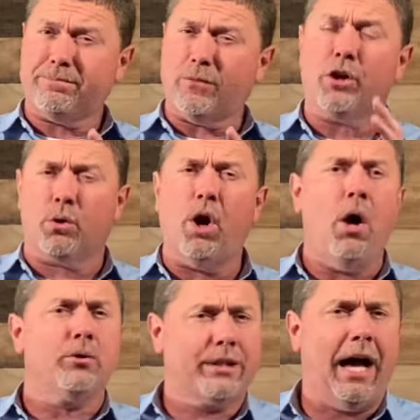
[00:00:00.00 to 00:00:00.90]

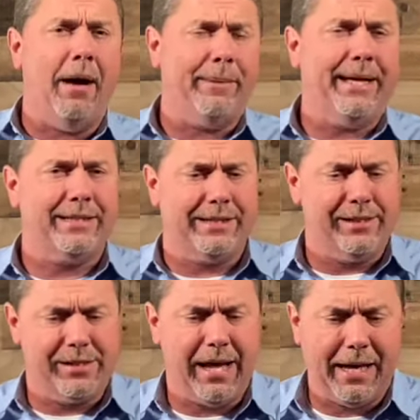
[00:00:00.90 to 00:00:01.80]
cross comments to
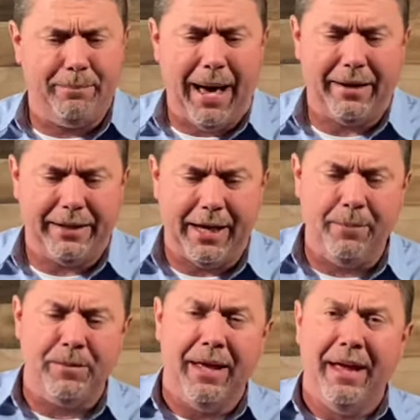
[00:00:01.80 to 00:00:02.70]
say about
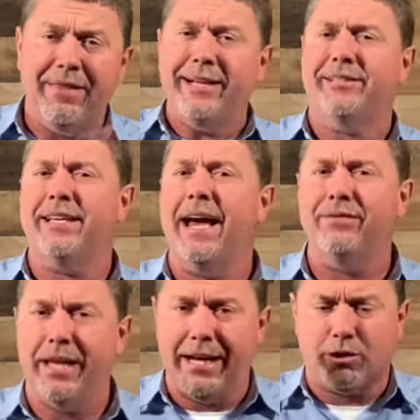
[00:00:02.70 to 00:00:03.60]
him. They
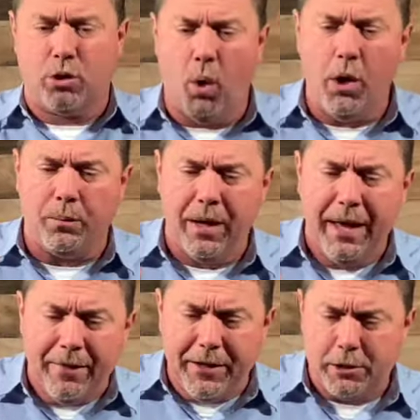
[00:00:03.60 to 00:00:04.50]
said this, quote,
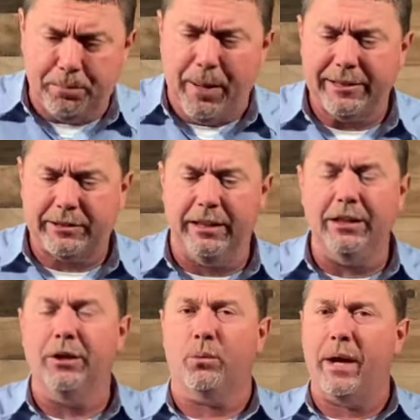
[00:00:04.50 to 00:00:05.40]
this
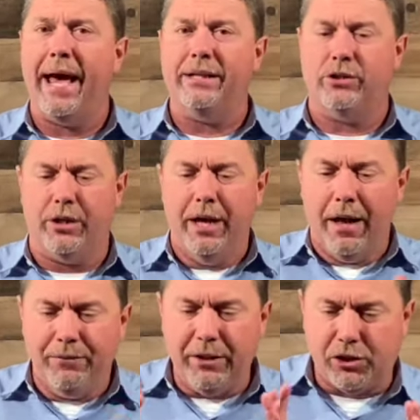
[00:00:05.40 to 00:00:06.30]
pestilent wretch,
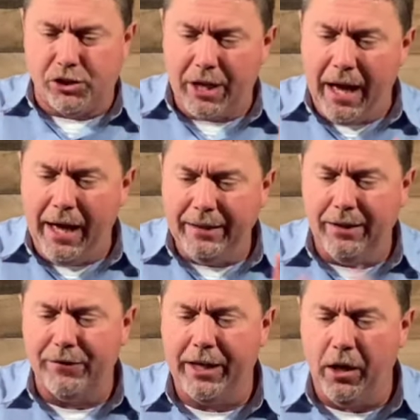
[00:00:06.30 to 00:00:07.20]
the son
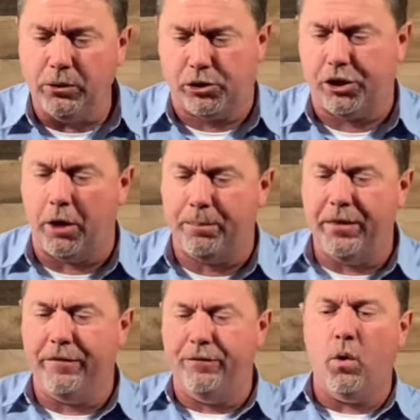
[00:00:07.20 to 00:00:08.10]
of the old
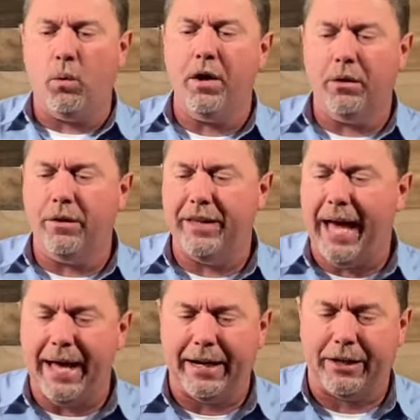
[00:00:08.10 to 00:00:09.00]
serpent, the forerunner of the
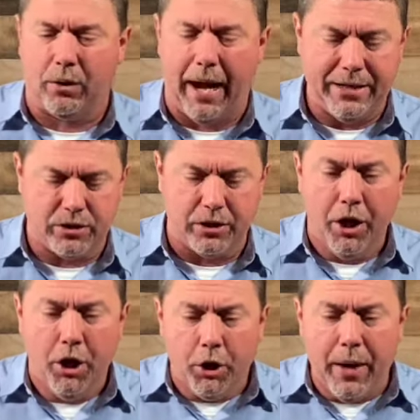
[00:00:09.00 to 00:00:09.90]
Antichrist,
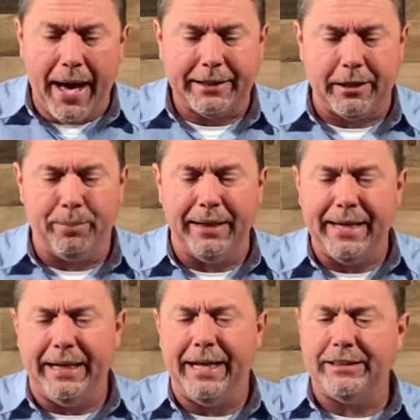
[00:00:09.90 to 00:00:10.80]
who had
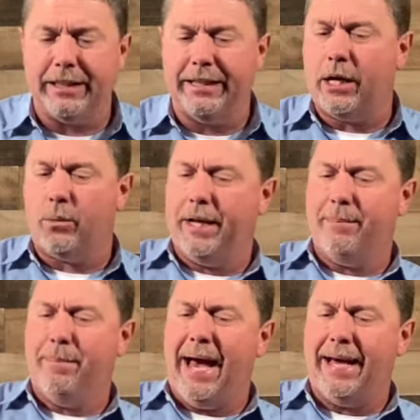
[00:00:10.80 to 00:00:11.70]
completed his iniquity
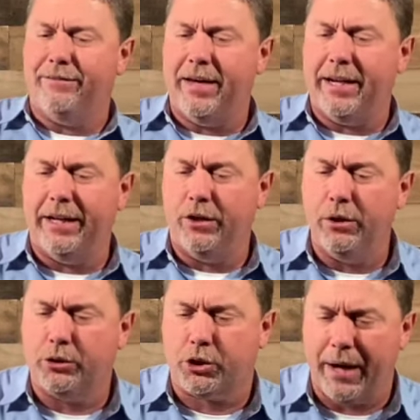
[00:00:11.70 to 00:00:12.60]
by inventing a
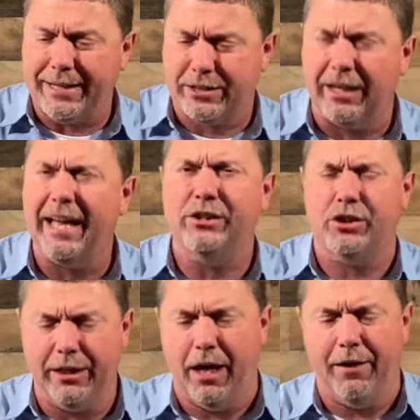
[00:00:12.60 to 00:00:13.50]
new
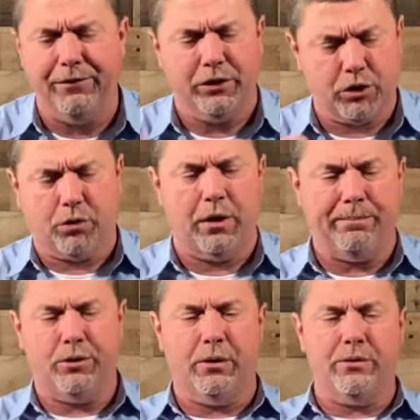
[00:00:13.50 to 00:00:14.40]
translation of the
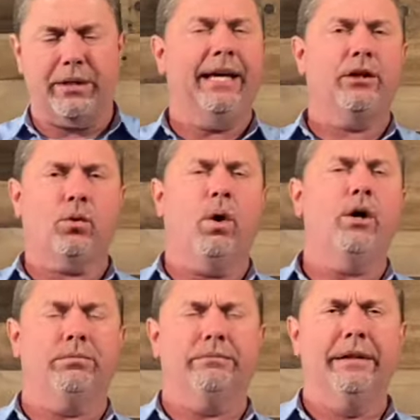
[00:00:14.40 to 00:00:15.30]
scriptures, end
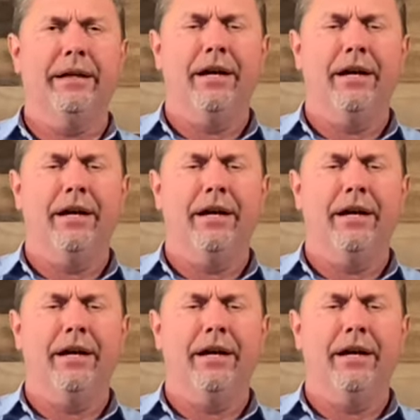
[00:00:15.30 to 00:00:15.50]
quote.